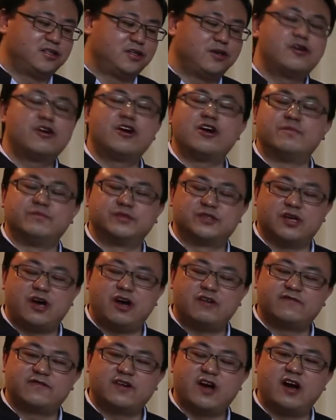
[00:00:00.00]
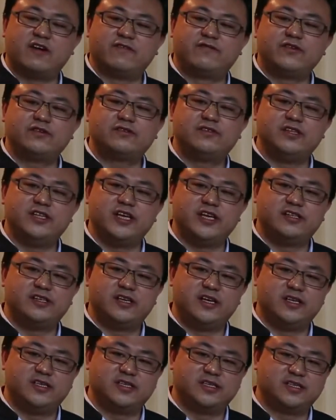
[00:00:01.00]
terms of
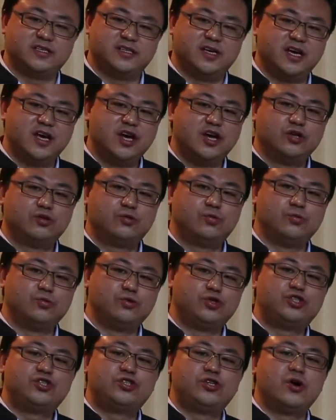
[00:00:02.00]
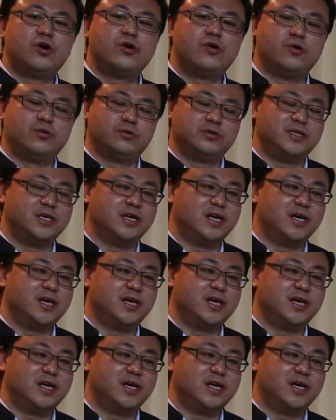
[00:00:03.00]
Confucianism to show